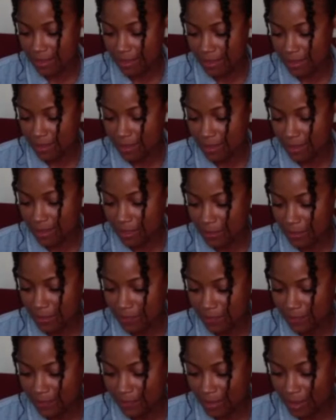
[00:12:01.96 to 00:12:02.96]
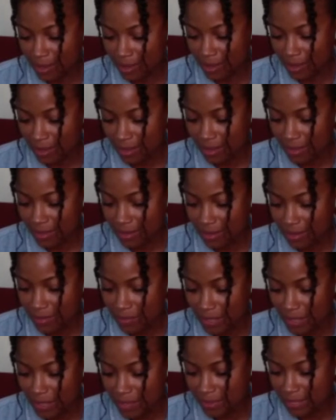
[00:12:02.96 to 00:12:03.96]
the
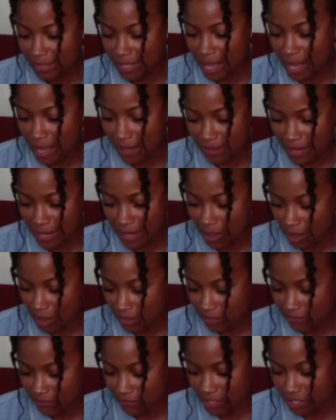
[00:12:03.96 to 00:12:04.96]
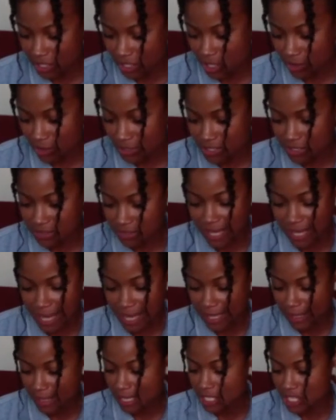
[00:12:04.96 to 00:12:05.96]
bibliography, like all the footnotes of
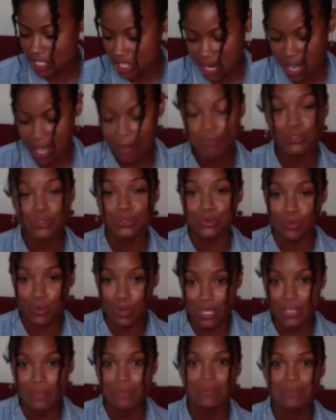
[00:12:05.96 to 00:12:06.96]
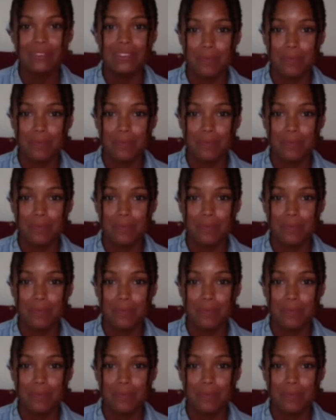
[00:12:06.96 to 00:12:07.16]
like each chapter, what the